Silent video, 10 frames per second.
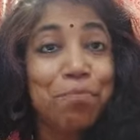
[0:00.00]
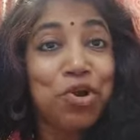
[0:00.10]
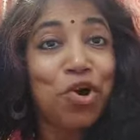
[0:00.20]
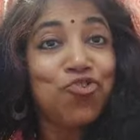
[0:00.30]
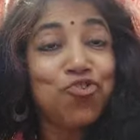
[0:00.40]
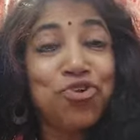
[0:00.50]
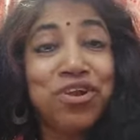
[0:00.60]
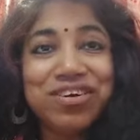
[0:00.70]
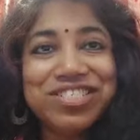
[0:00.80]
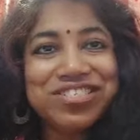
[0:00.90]
Because to
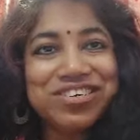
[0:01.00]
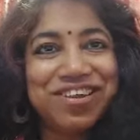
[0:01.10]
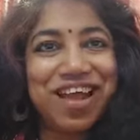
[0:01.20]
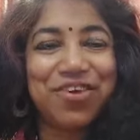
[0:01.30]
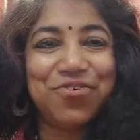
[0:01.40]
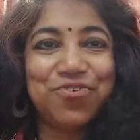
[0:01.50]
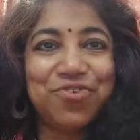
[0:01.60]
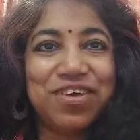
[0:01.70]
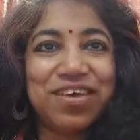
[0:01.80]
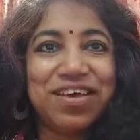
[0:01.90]
nurture life
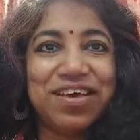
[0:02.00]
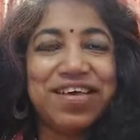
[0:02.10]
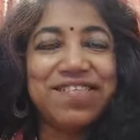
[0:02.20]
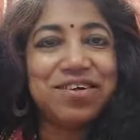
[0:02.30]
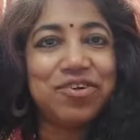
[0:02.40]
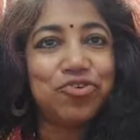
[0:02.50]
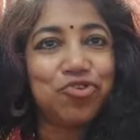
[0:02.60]
is the